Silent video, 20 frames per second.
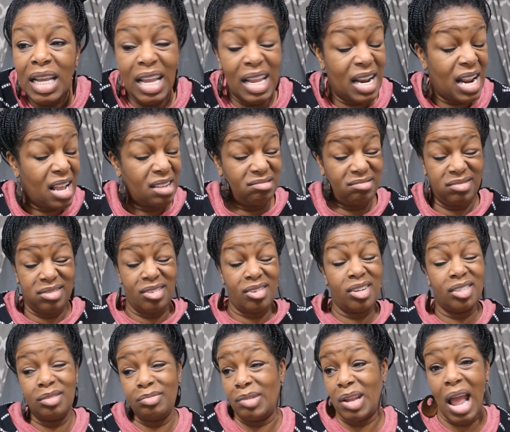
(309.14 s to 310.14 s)
And
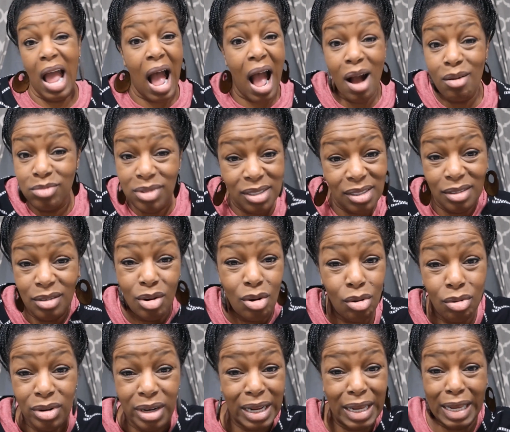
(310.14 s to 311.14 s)
trust me, I wasn't
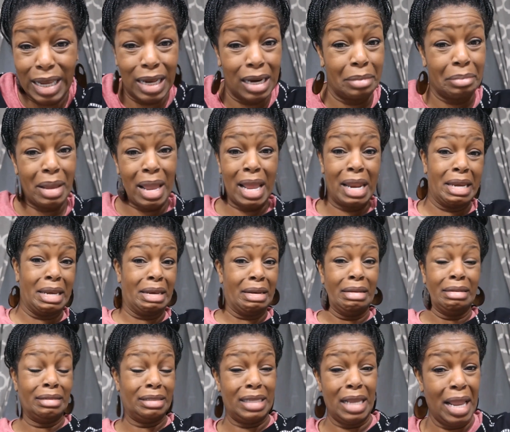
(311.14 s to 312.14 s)
going to get him at
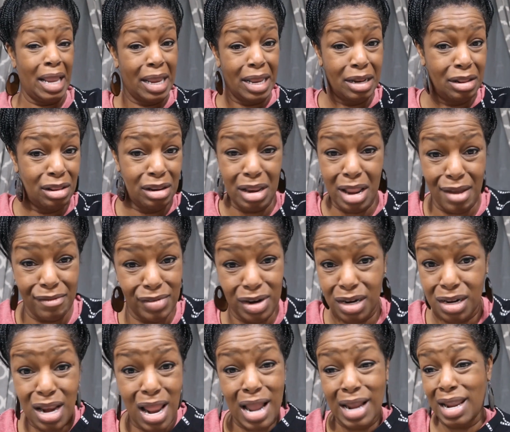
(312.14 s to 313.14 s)
10, 11
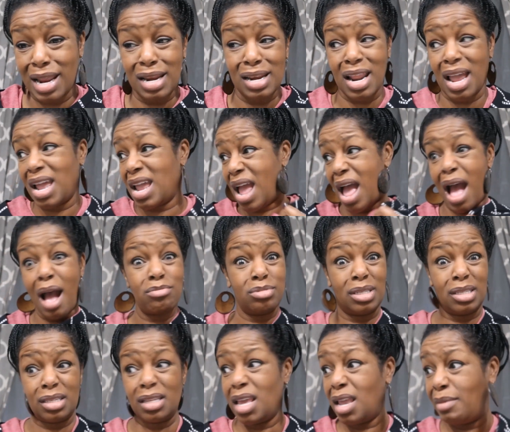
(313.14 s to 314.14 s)
o'clock at night. I
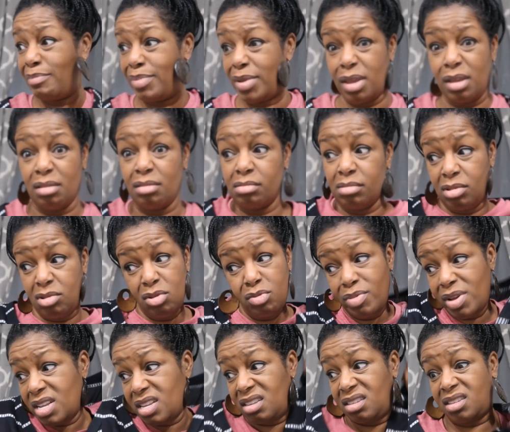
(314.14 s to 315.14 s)
was sleepy. You
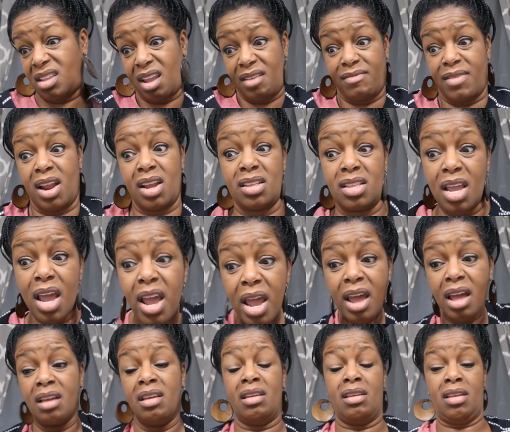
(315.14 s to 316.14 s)
better stay right there
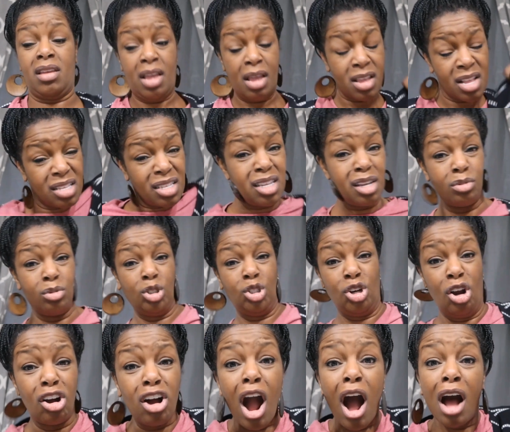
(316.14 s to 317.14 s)
and deal with
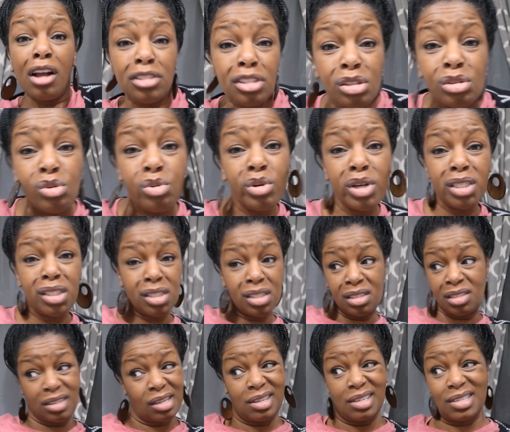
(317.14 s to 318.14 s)
your
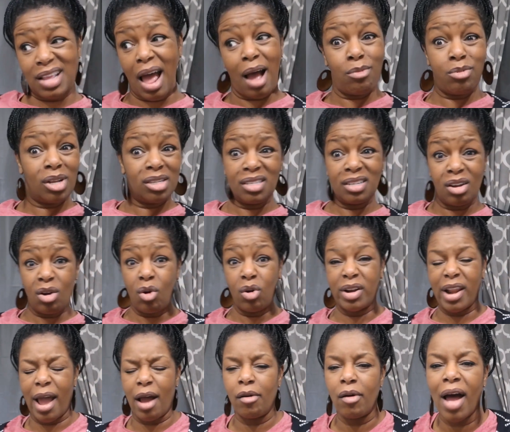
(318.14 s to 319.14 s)
consequences because I wasn't
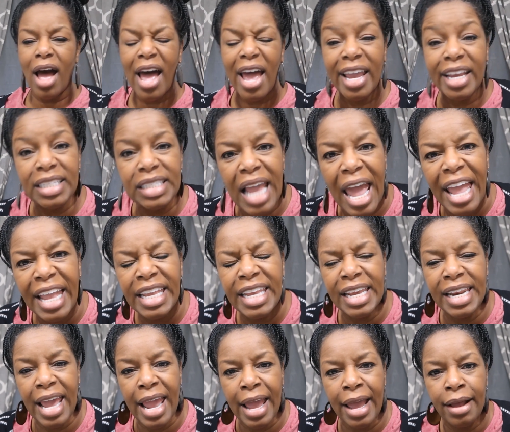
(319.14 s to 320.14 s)
going out. I ain't take
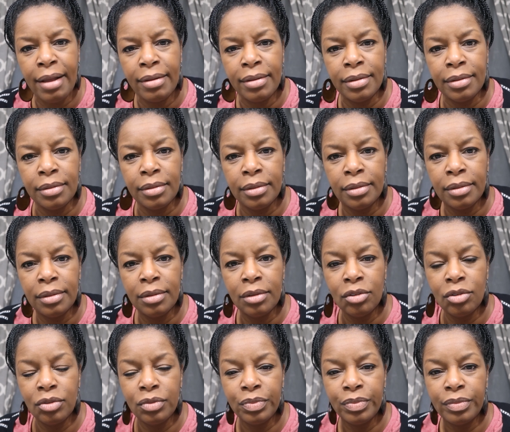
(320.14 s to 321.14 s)
you there. Eh?
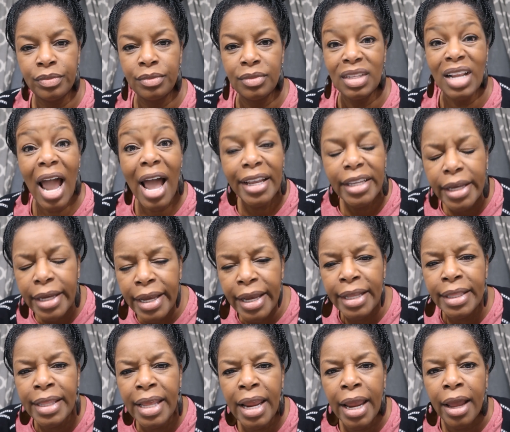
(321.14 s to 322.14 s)
How you
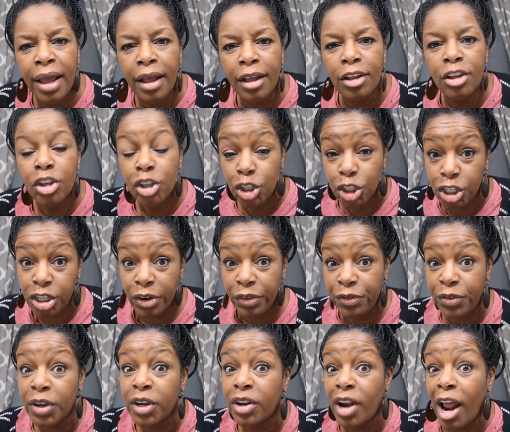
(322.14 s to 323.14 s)
get there? You should
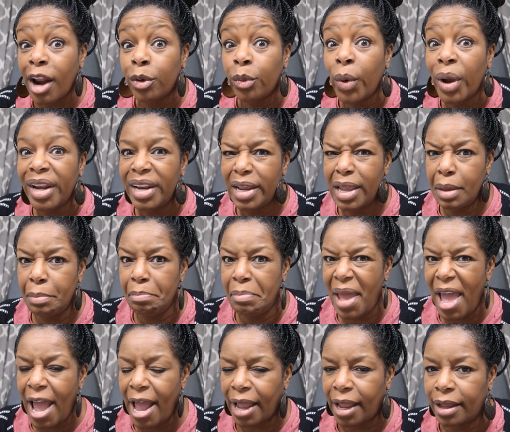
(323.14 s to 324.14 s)
have figured out a way to get
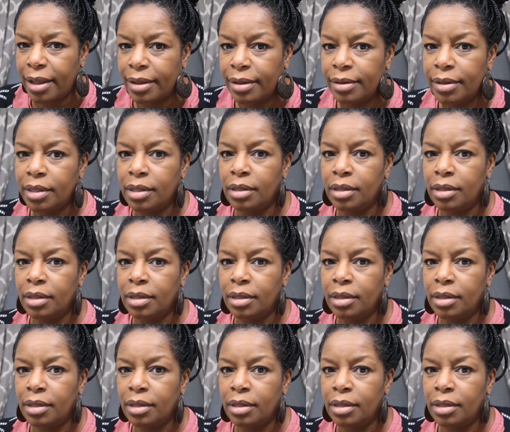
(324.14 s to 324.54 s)
back.